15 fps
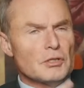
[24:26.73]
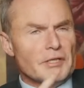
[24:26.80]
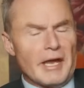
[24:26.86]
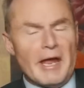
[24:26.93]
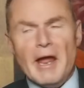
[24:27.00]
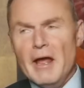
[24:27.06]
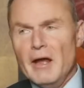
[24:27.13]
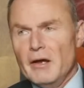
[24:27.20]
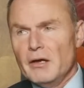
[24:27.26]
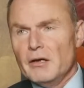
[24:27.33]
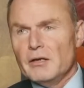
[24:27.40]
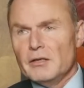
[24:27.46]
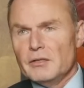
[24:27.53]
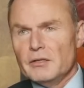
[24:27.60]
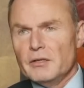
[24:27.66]
care
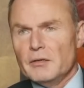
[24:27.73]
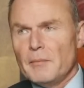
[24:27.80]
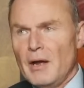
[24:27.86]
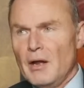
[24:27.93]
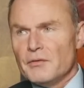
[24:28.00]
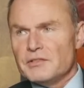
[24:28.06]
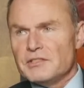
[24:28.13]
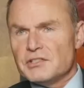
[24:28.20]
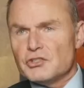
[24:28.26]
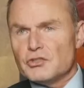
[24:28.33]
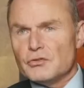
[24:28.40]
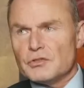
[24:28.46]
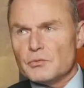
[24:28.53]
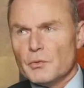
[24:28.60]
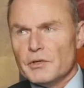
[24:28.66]
about these
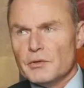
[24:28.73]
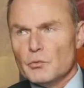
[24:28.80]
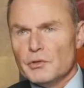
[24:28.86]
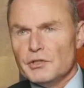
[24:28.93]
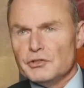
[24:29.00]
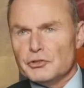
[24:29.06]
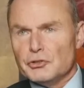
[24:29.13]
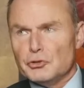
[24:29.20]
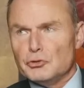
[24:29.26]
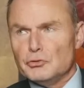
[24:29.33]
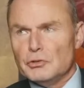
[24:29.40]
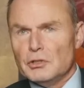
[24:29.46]
issues the way we do,